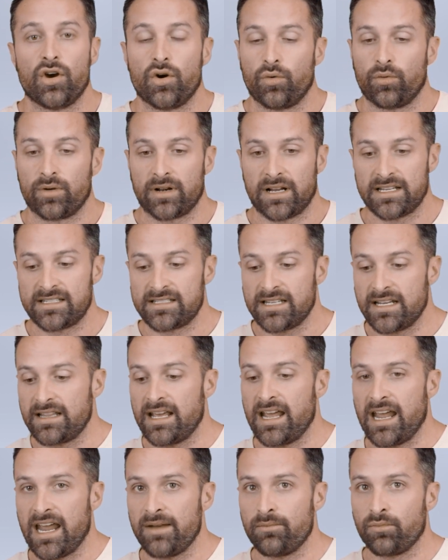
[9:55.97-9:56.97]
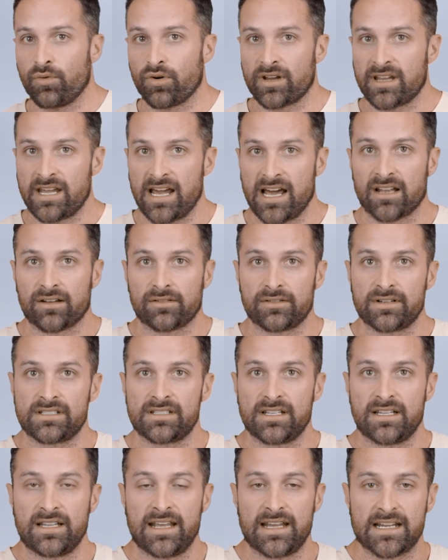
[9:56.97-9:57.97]
When I say they ate more calories
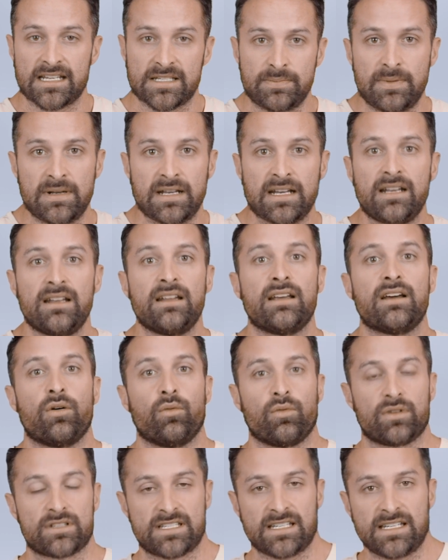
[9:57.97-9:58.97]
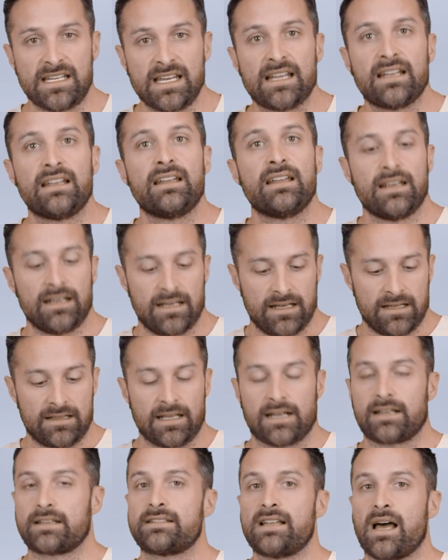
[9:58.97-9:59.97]
than they expended, once again,
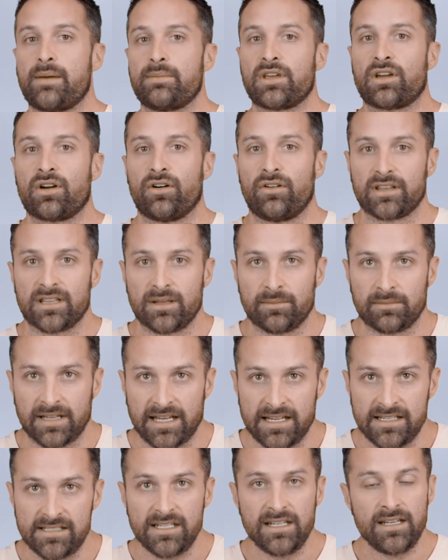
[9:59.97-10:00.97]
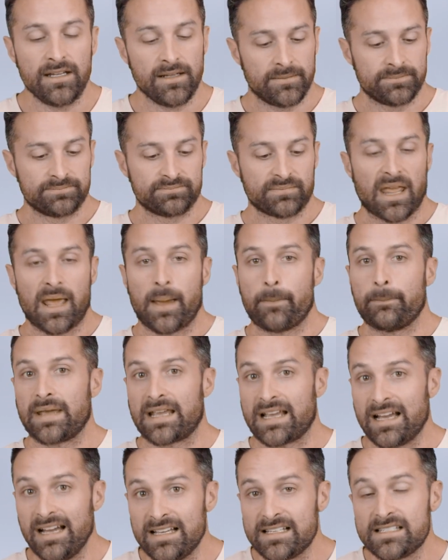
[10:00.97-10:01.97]
that is not me calling them lazy,
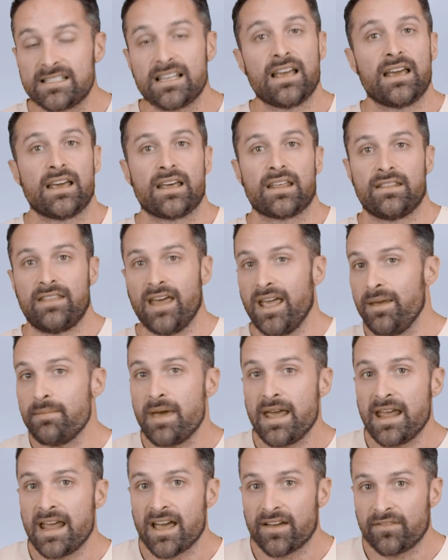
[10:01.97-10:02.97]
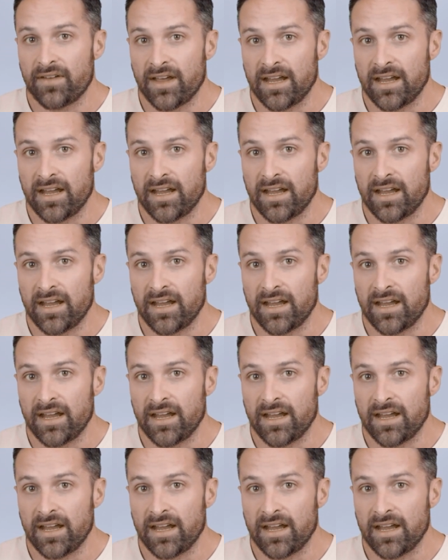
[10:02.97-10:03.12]
because they may have